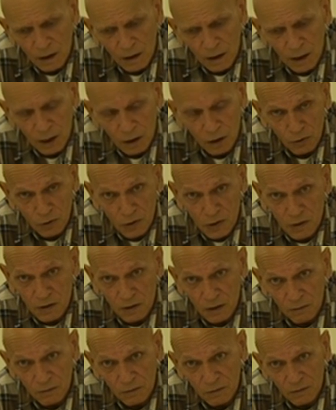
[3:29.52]
And of course,
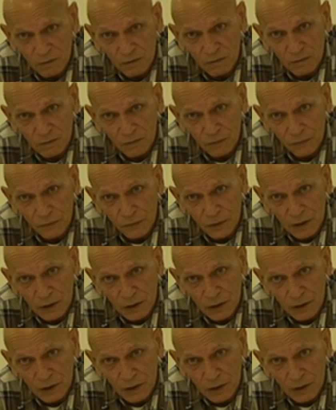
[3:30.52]
for